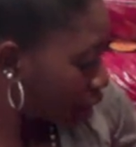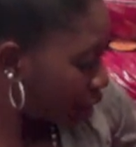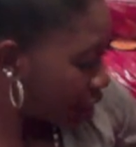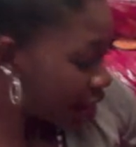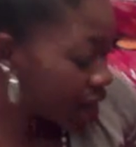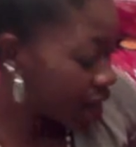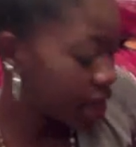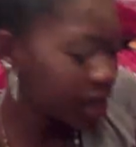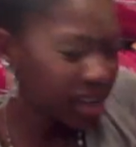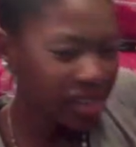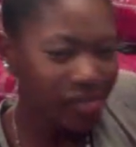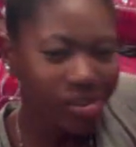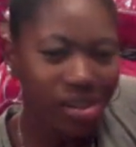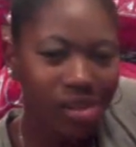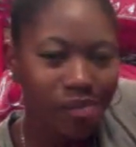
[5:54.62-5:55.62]
And I didn't
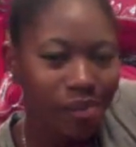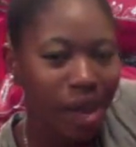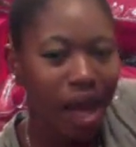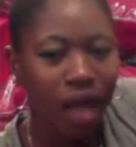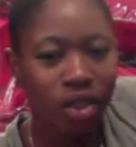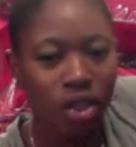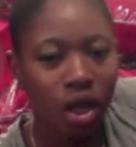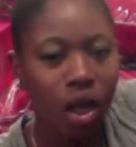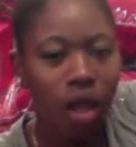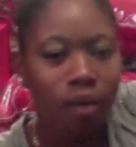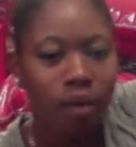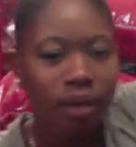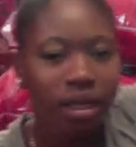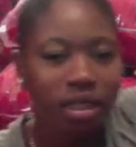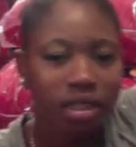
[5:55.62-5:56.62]
really match all
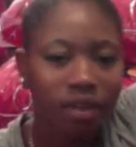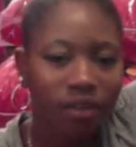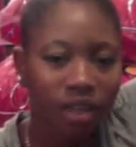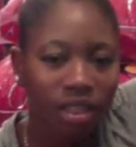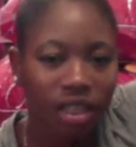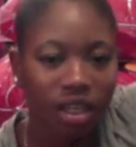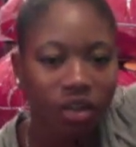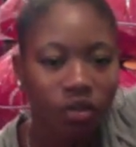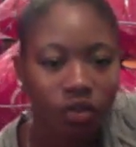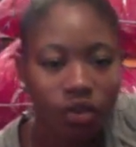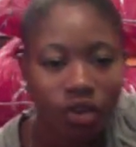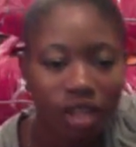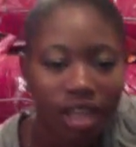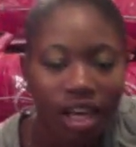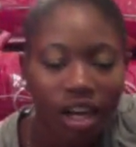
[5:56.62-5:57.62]
my stuff because I didn't
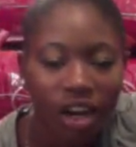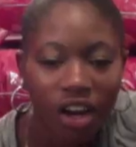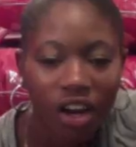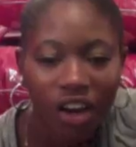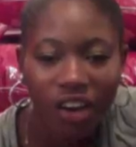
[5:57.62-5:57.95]
really care.